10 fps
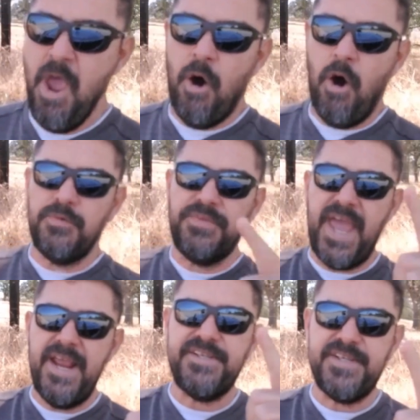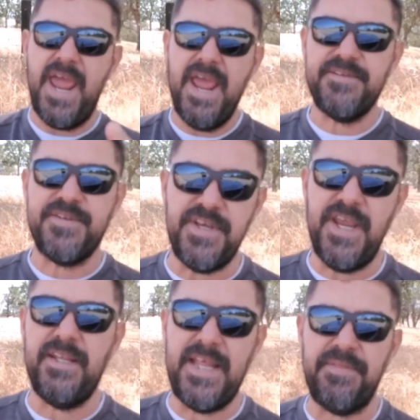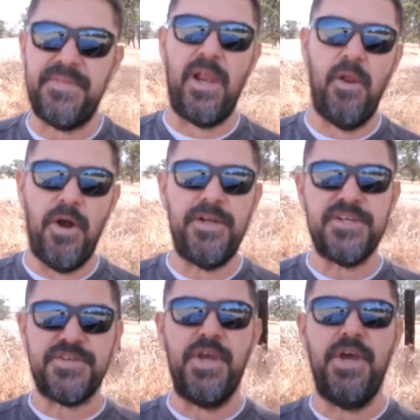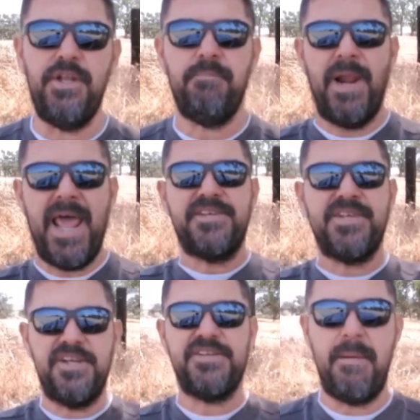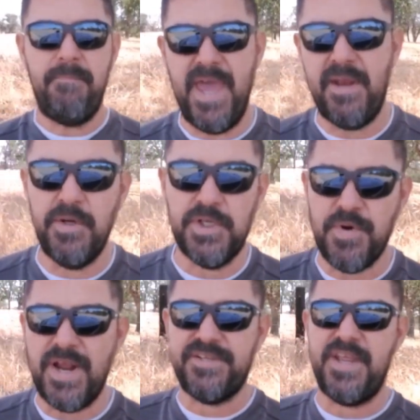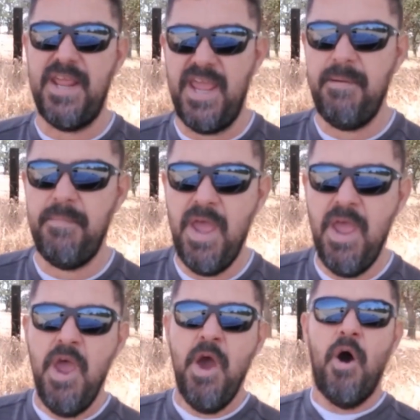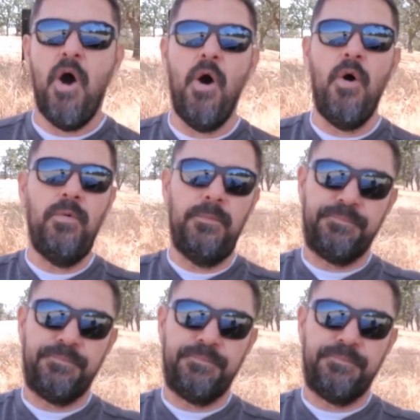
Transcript: Oh, taste and see that the Lord is good. Blessed is the man who trusts in him. Oh,